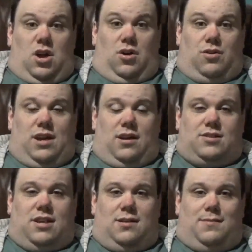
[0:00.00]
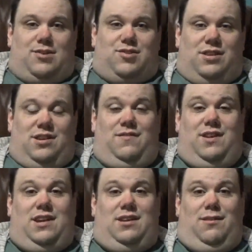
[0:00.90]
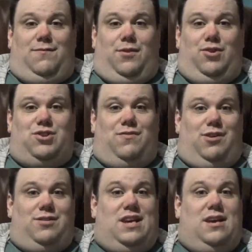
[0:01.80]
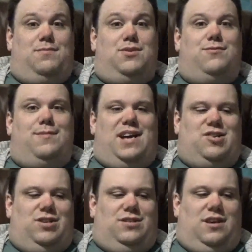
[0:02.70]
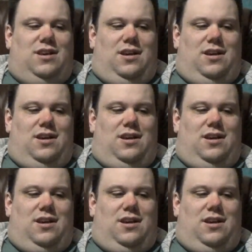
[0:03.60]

Okay, our second match of the evening, and the first of our debut matches.